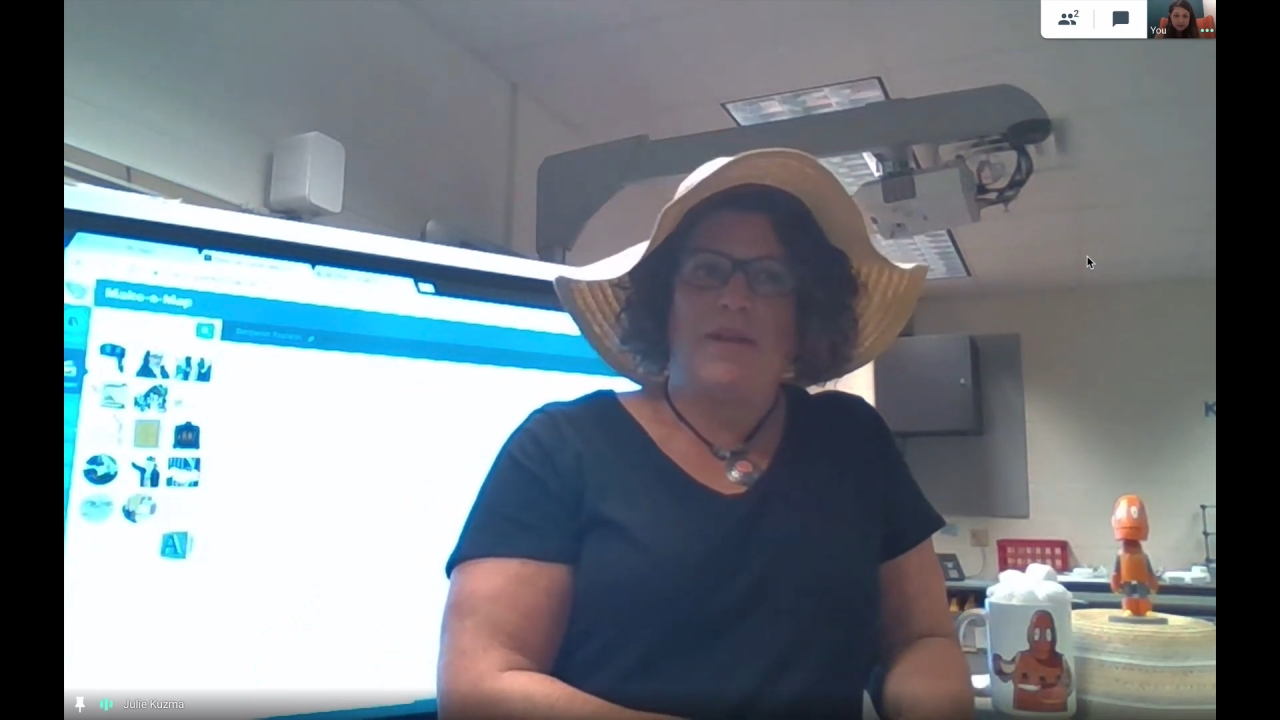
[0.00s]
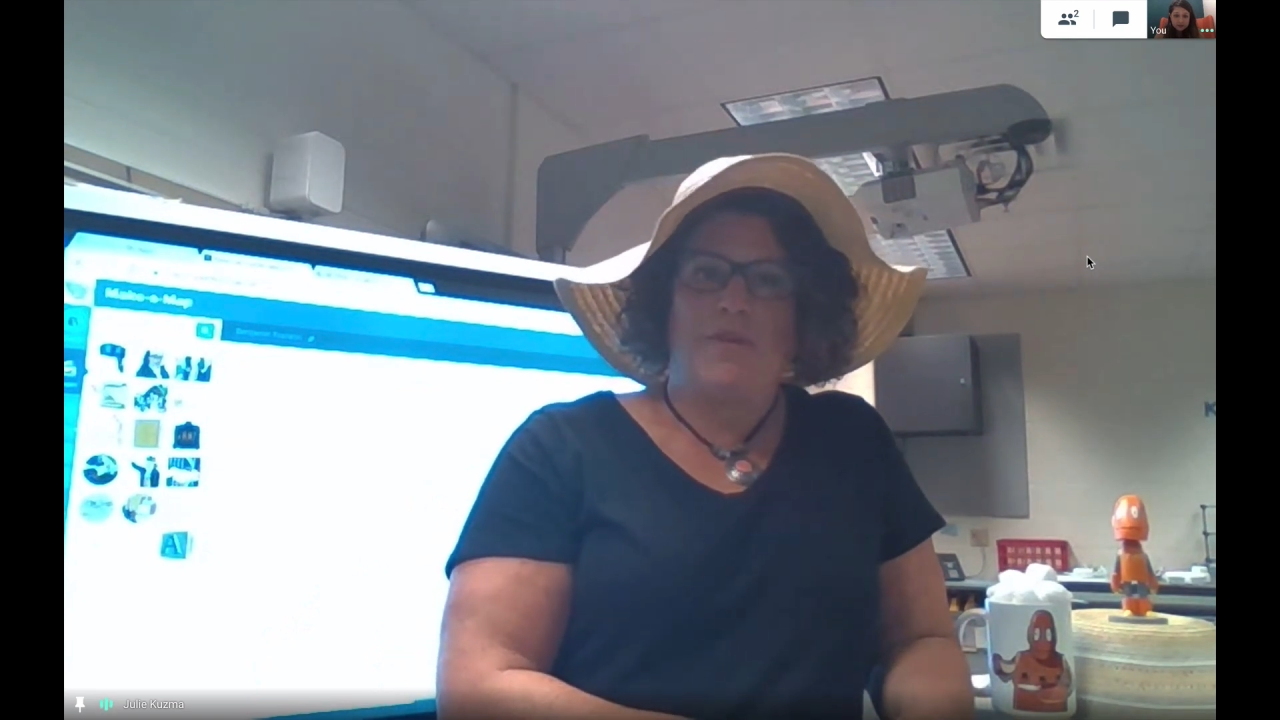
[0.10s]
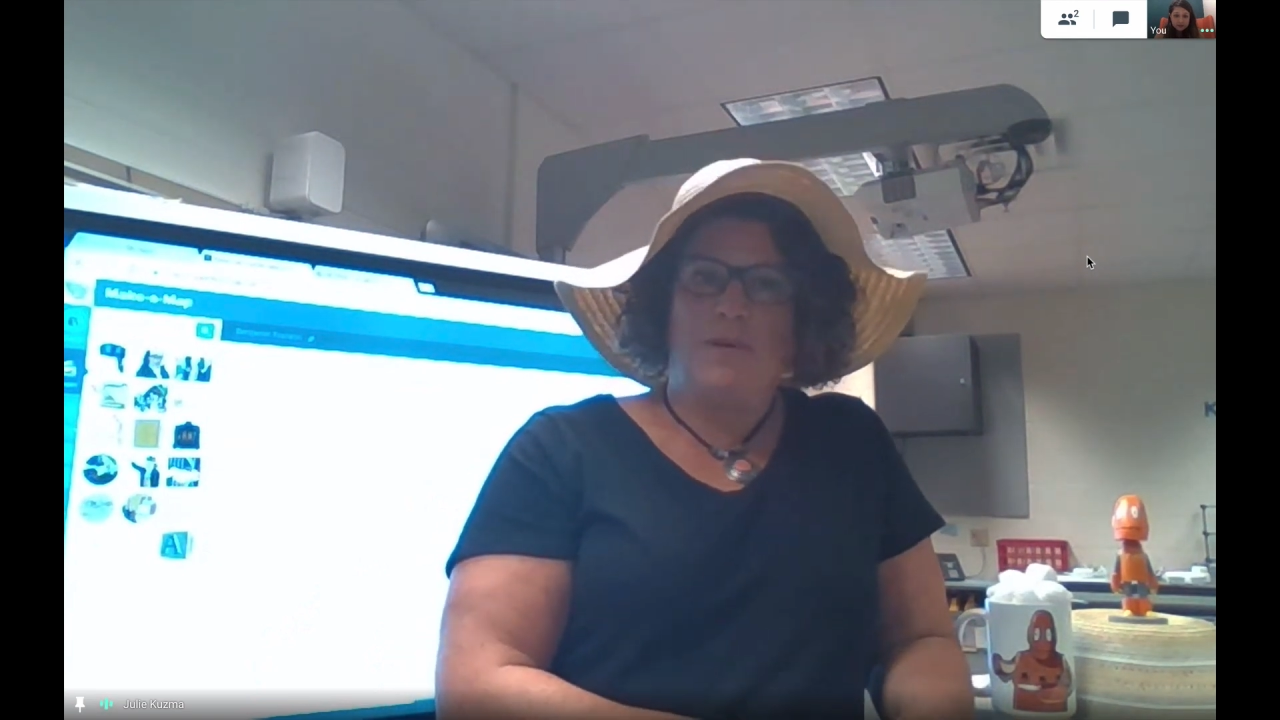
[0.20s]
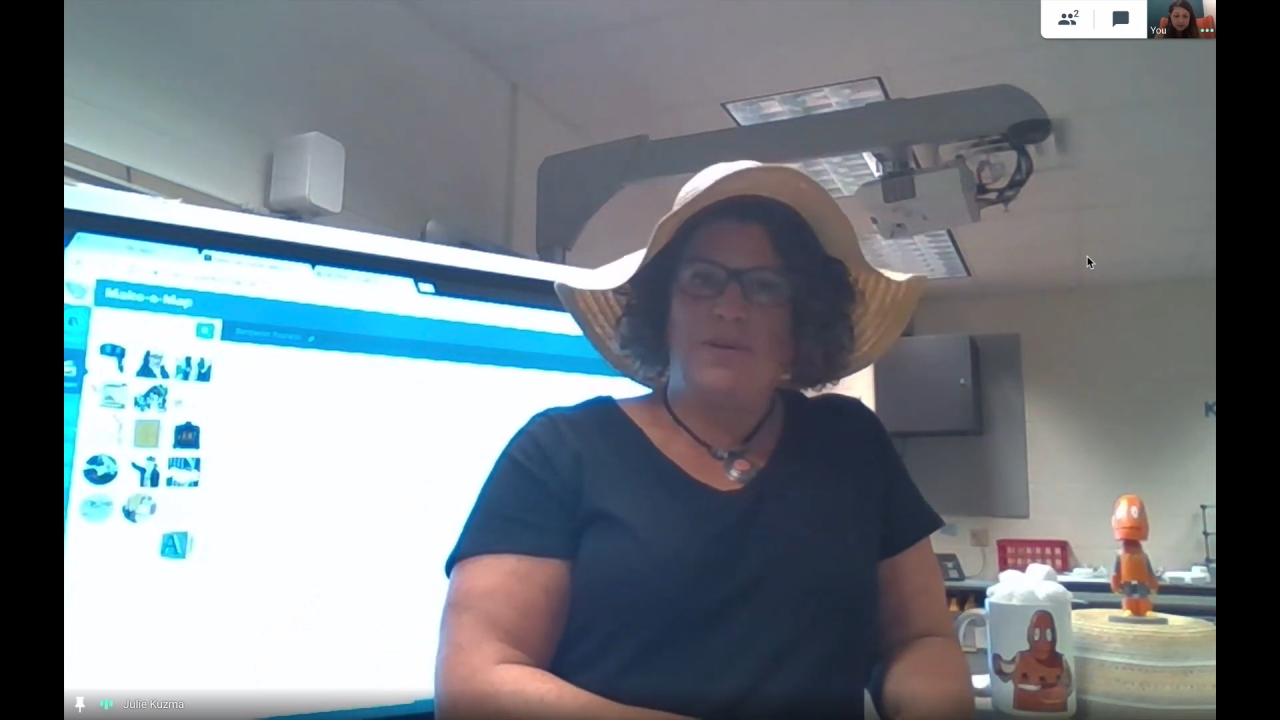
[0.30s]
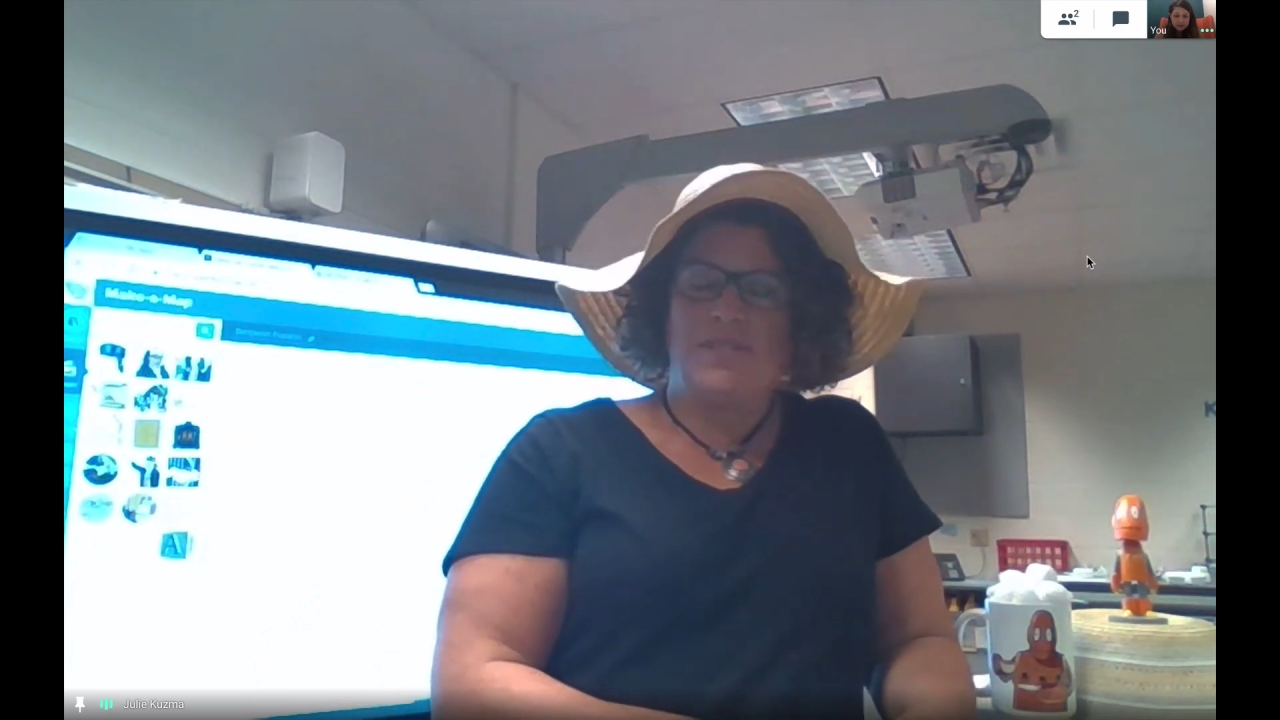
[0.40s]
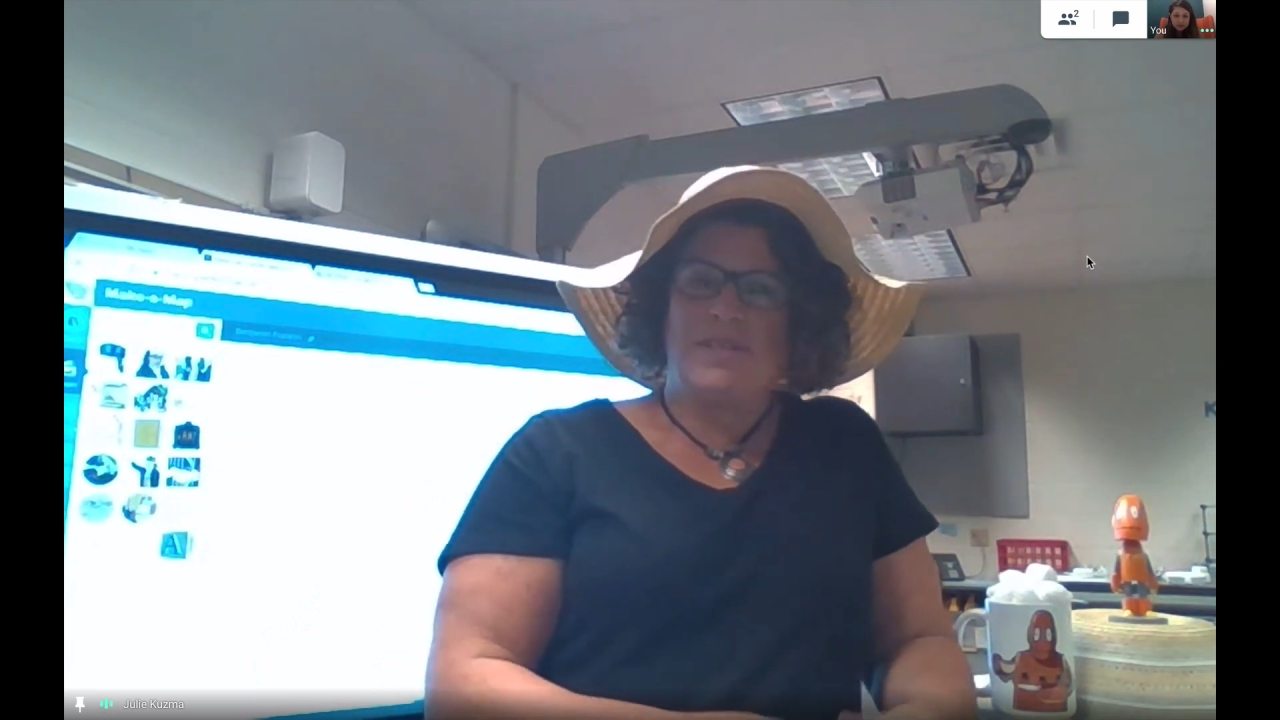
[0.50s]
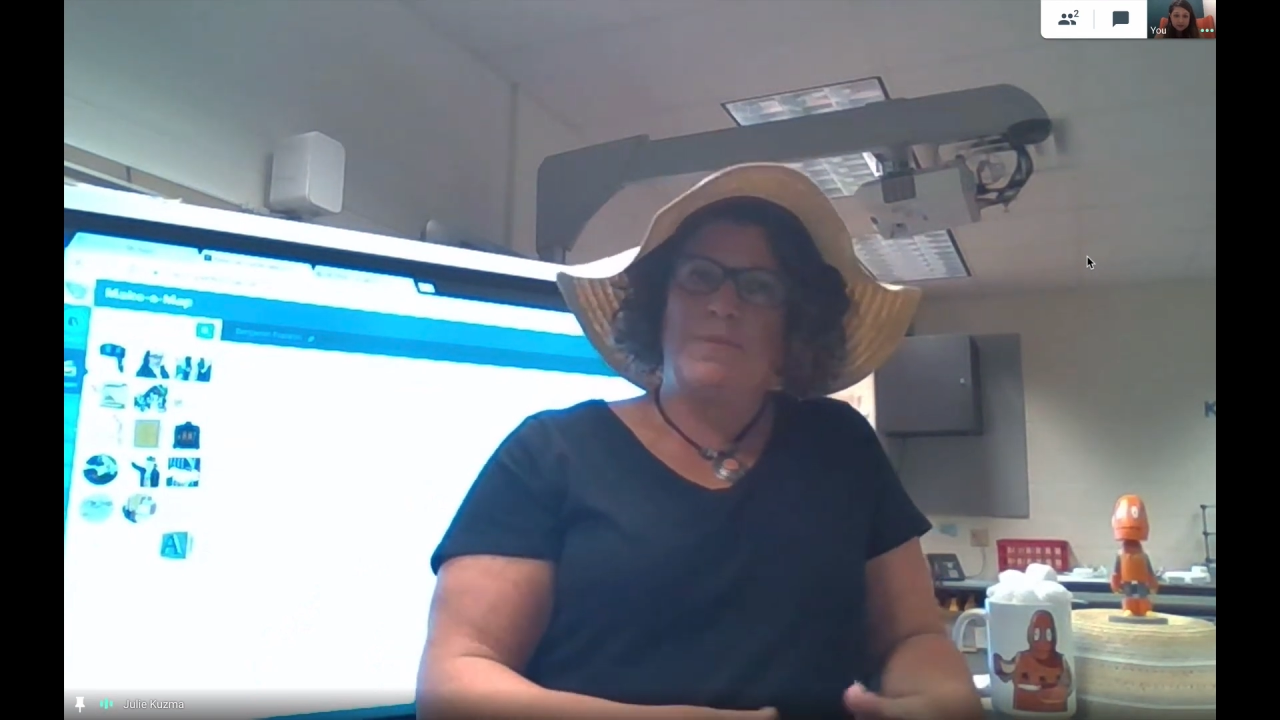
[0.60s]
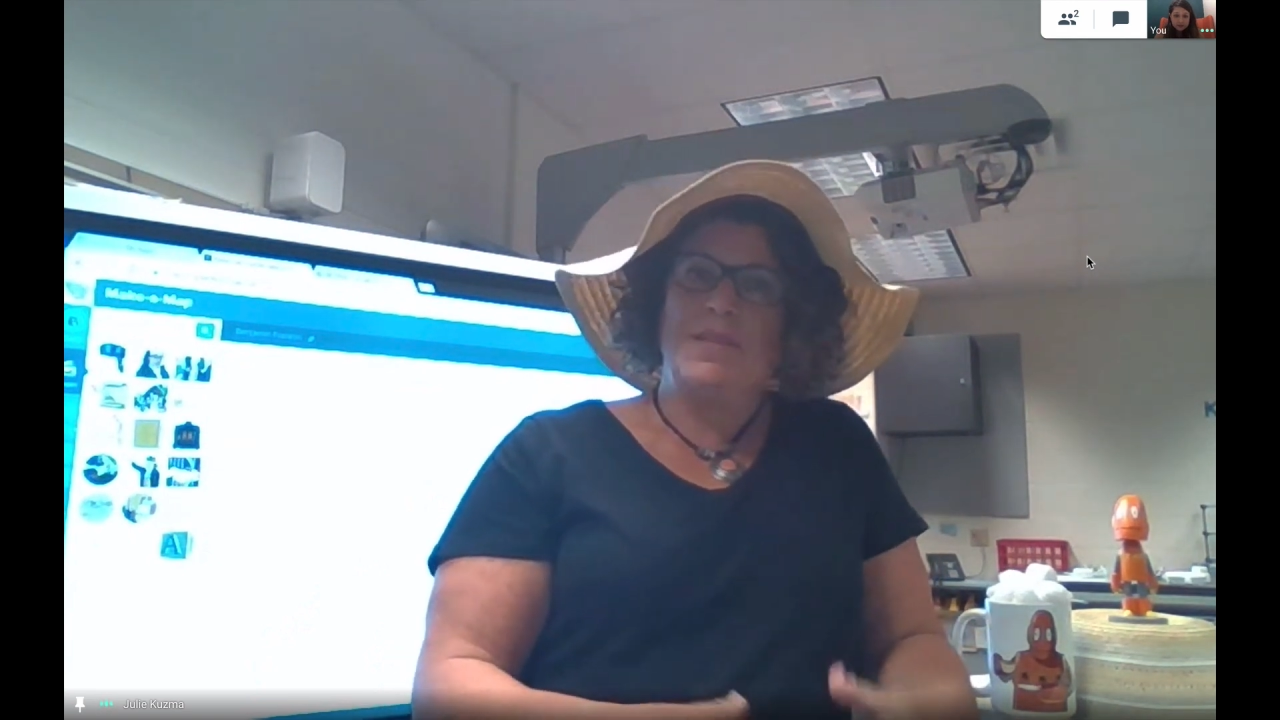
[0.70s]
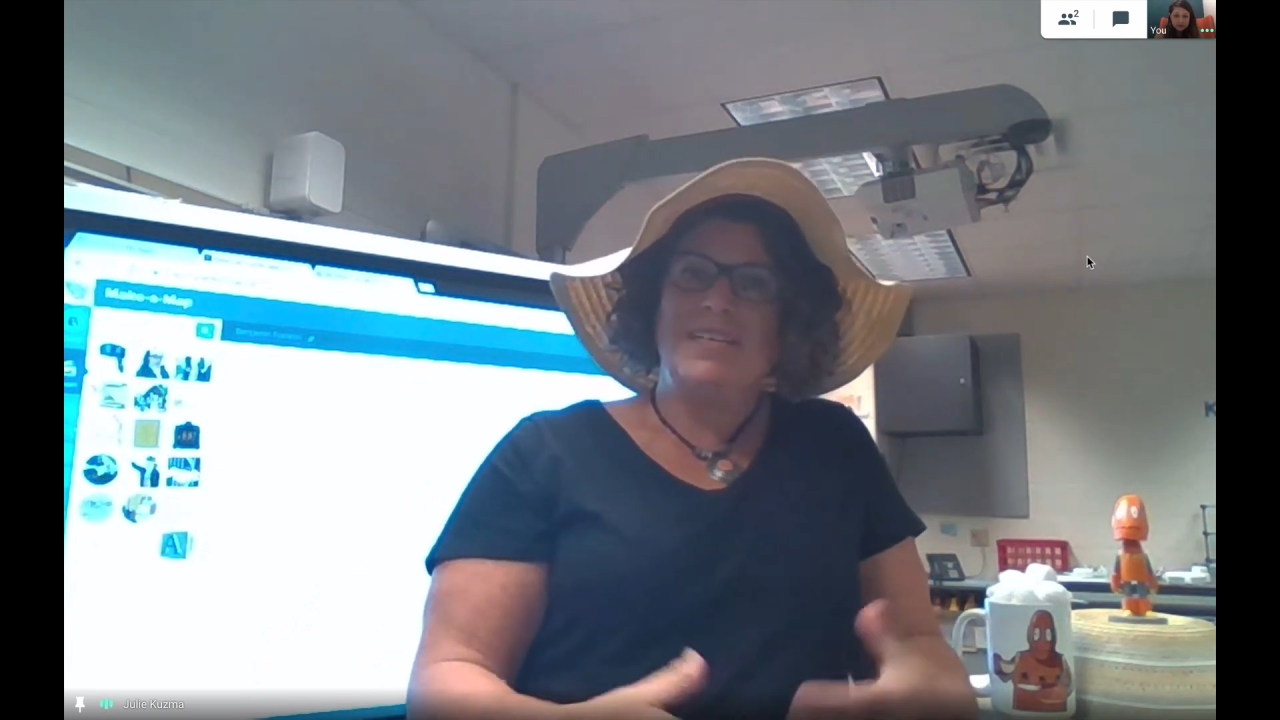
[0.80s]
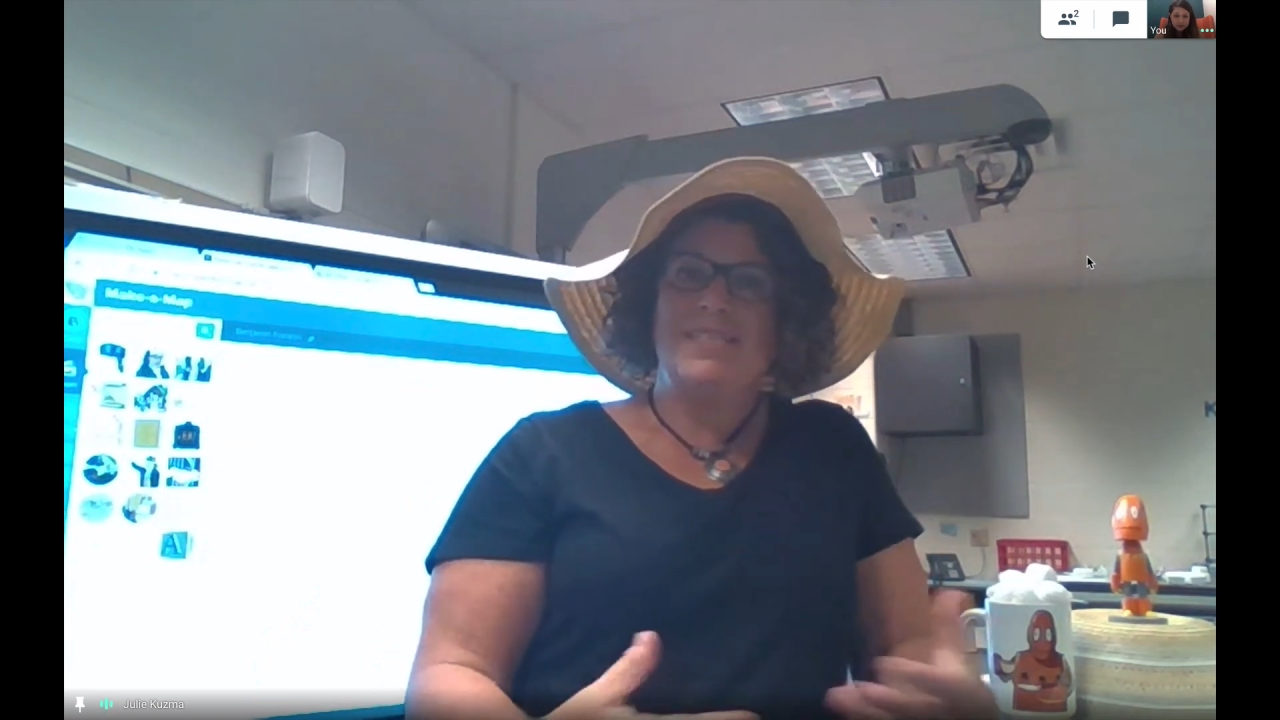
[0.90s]
the person.
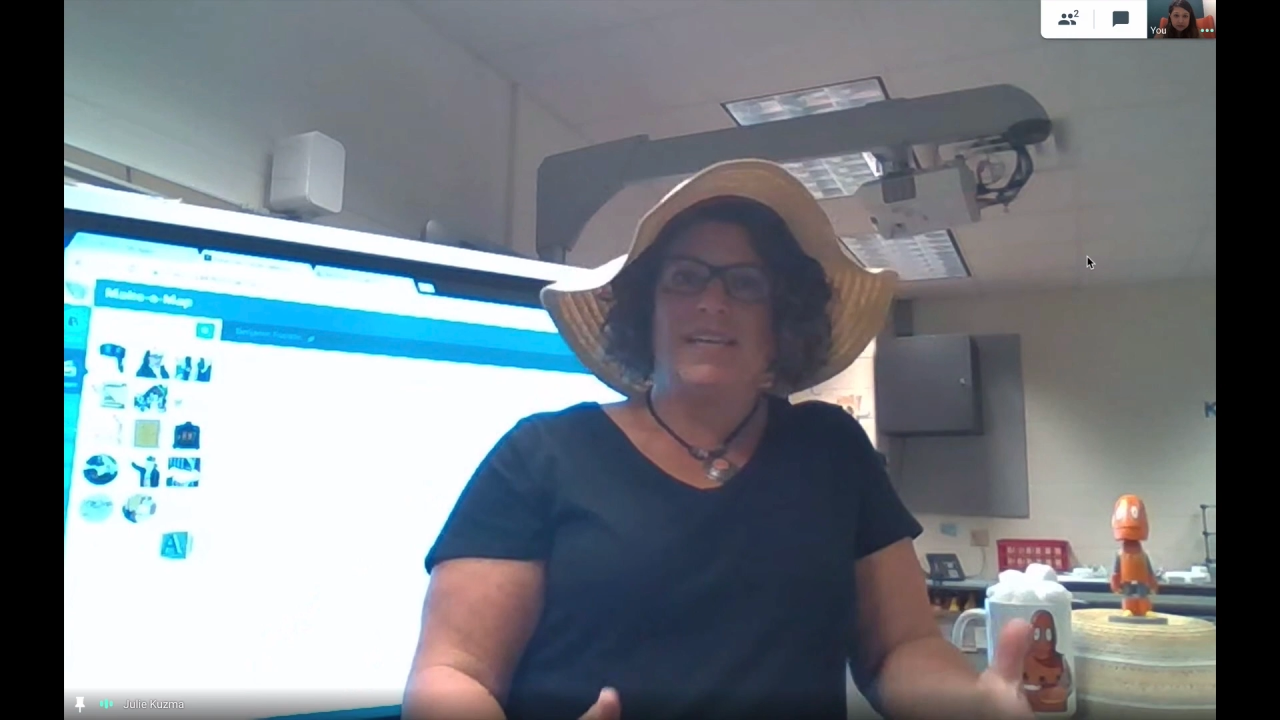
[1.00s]
Plus, it